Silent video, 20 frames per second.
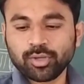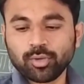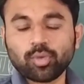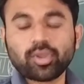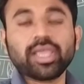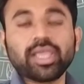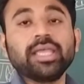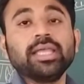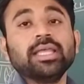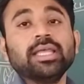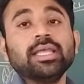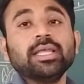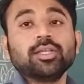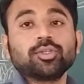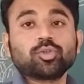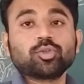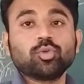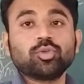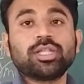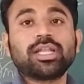Okay,
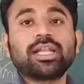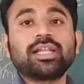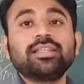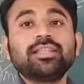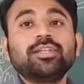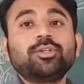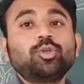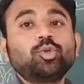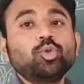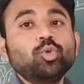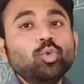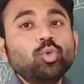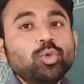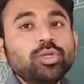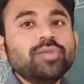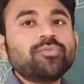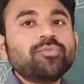so there are the two